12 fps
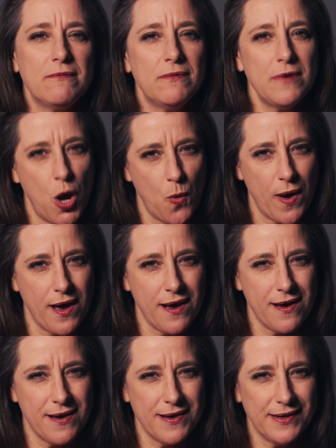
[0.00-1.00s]

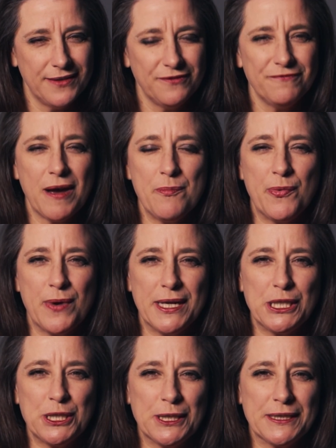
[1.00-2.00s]
lower
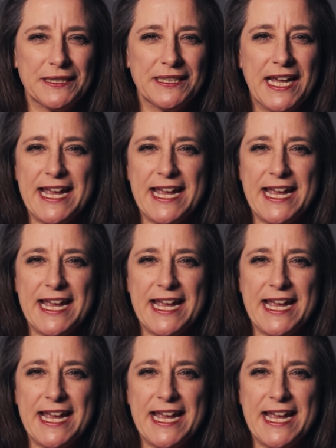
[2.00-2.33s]
vibration.